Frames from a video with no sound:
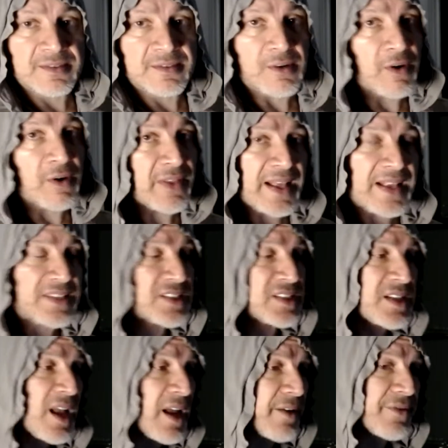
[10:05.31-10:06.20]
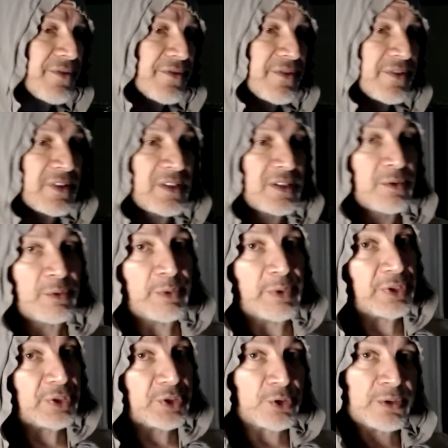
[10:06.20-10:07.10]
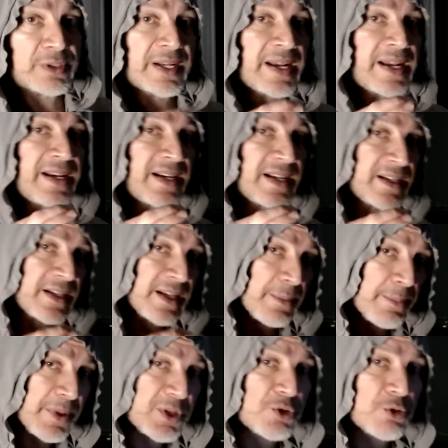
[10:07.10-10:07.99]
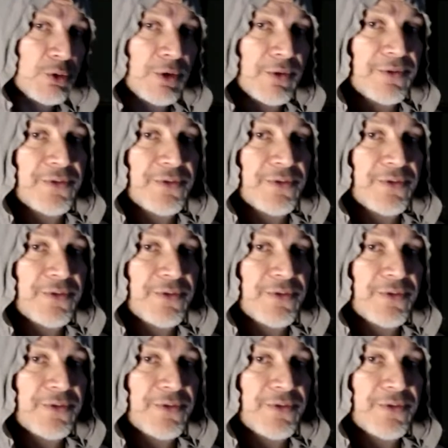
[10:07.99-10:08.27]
all that stuff. We do it in an habitual